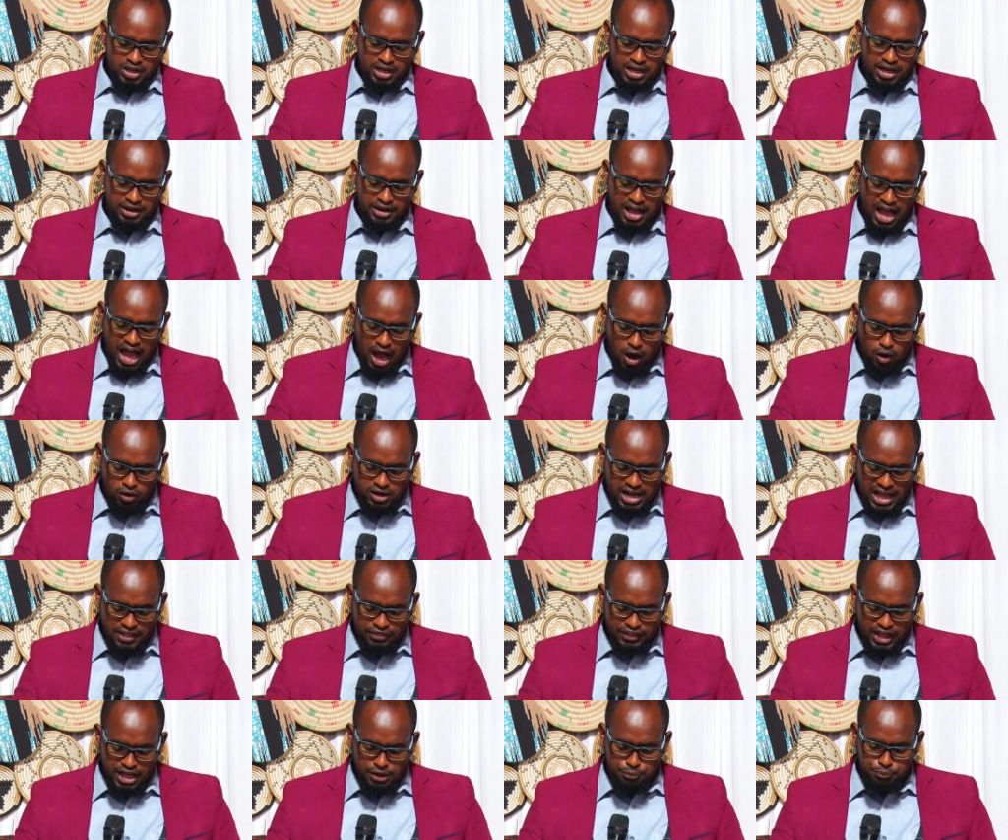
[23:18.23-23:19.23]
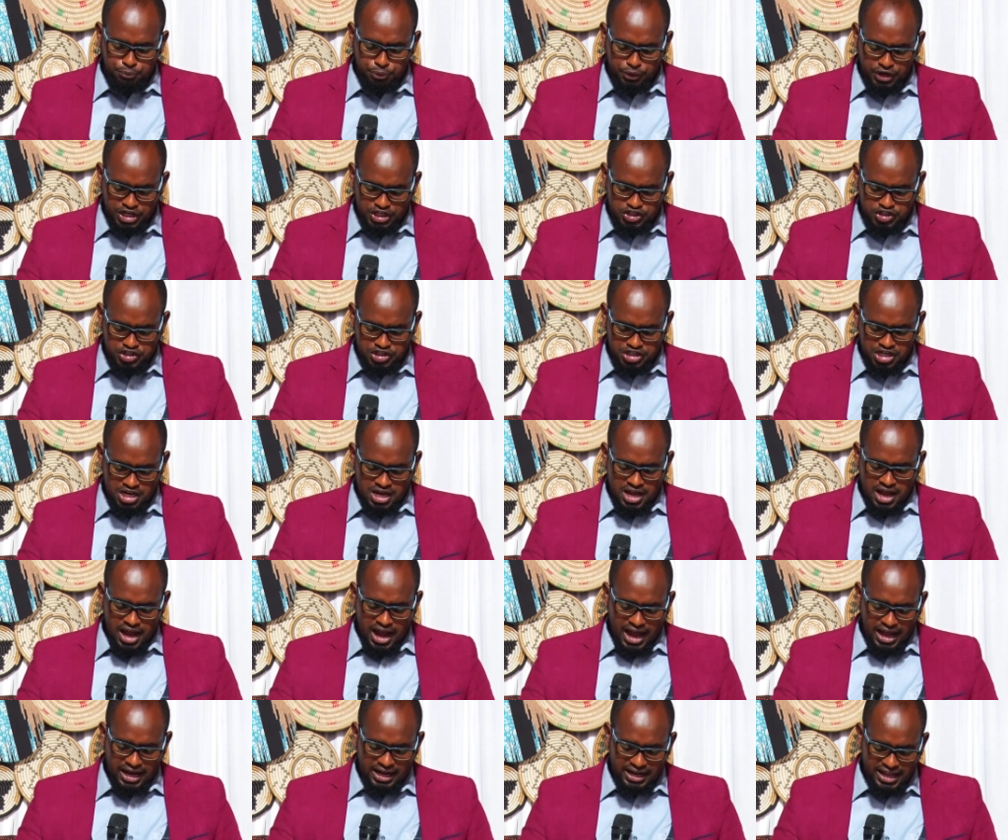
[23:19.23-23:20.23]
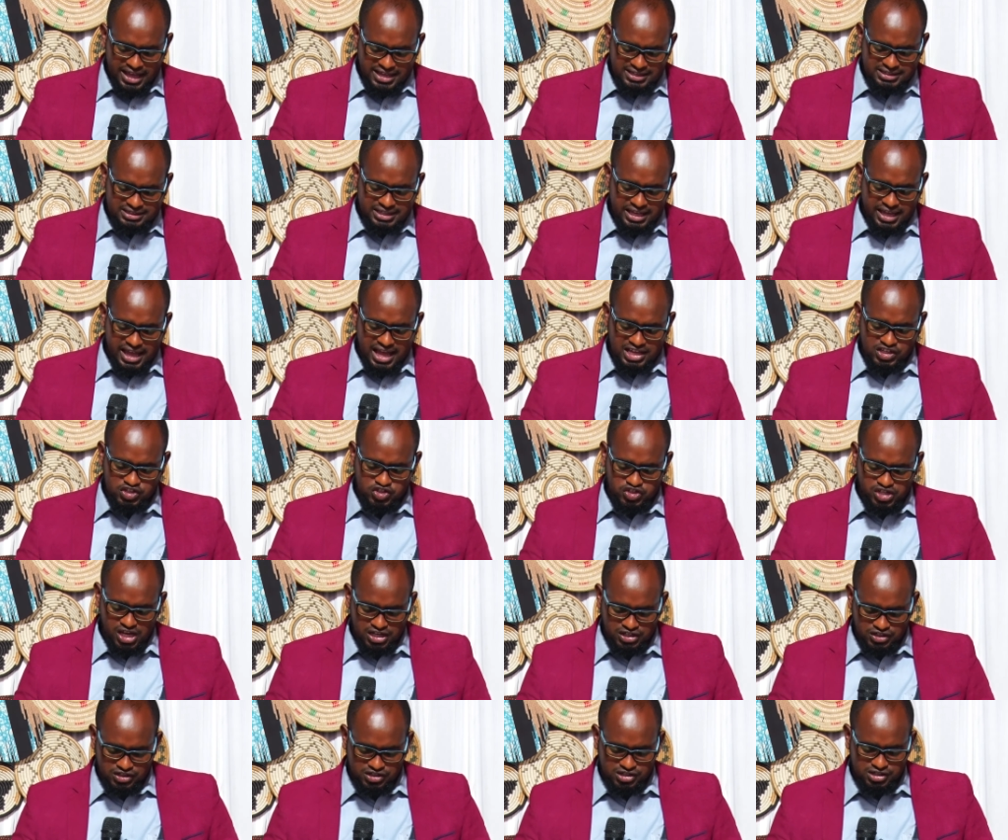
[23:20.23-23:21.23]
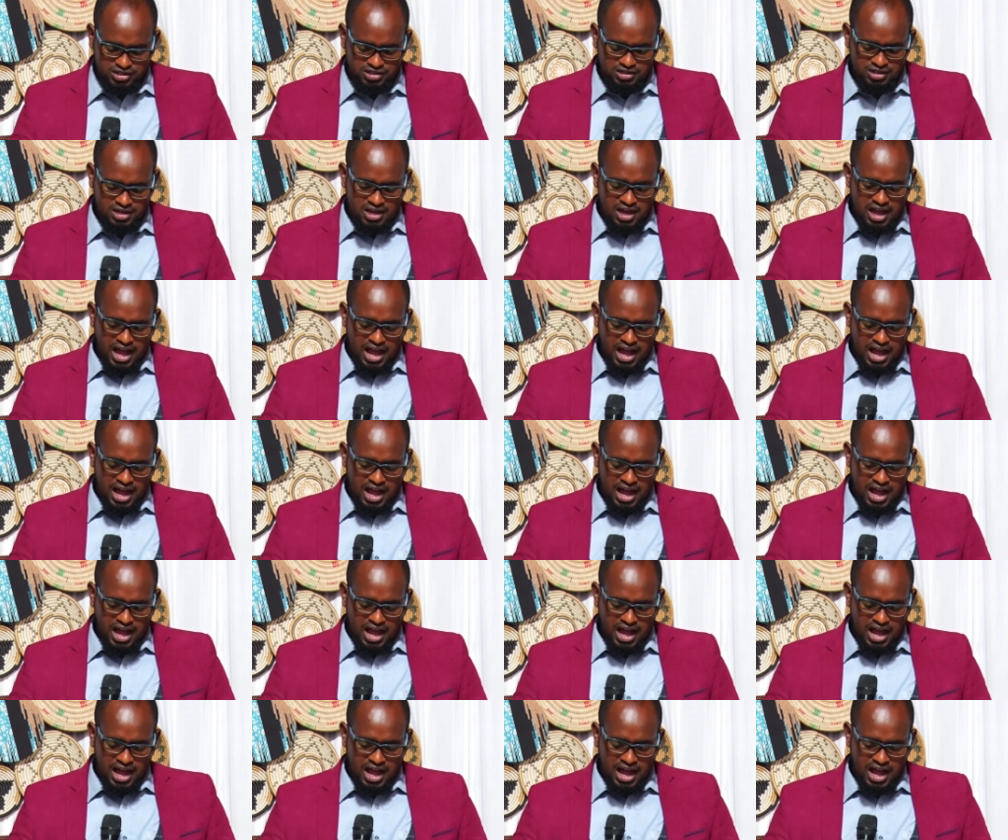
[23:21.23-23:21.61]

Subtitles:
And how can they preach unless they are sent?